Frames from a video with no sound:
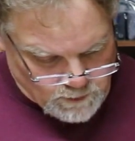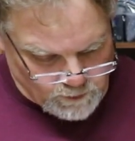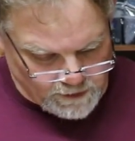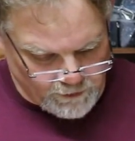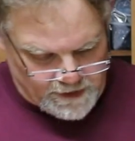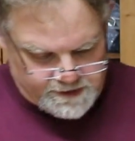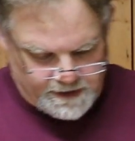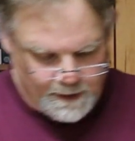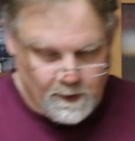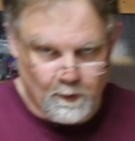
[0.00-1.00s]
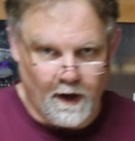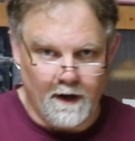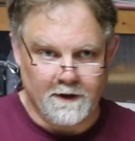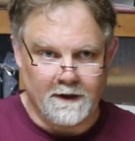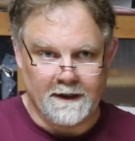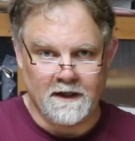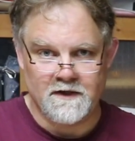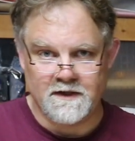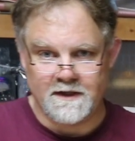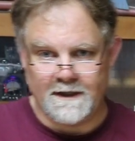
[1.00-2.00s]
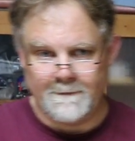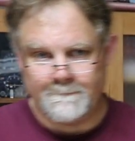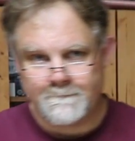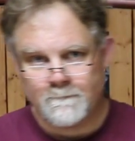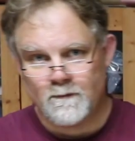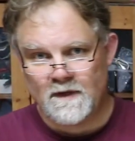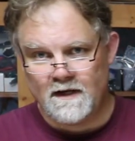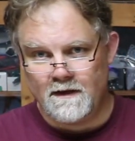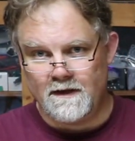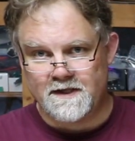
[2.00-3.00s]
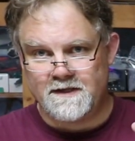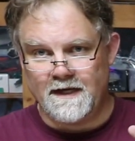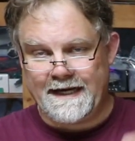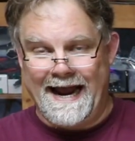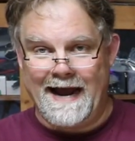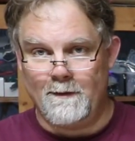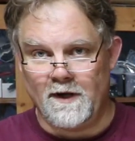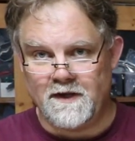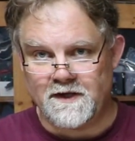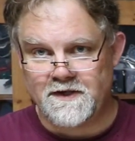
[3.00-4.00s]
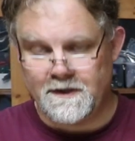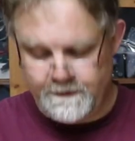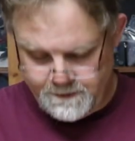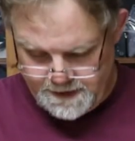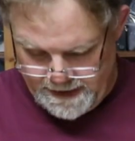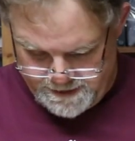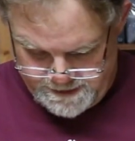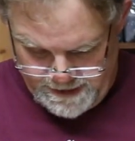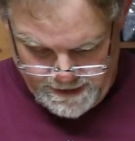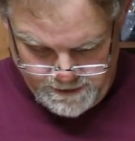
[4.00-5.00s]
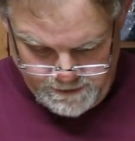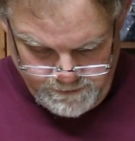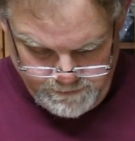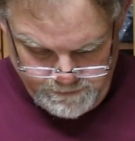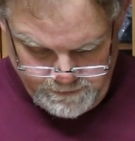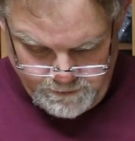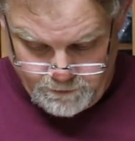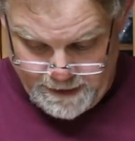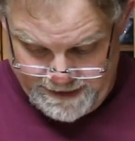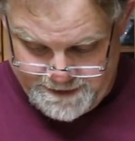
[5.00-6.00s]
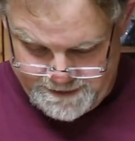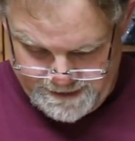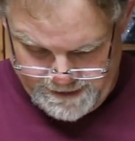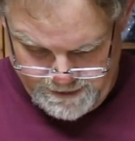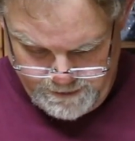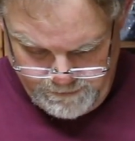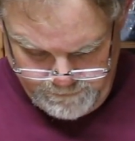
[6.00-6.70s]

One of the things that I've been pondering is that the cab on this, the 810, or 810,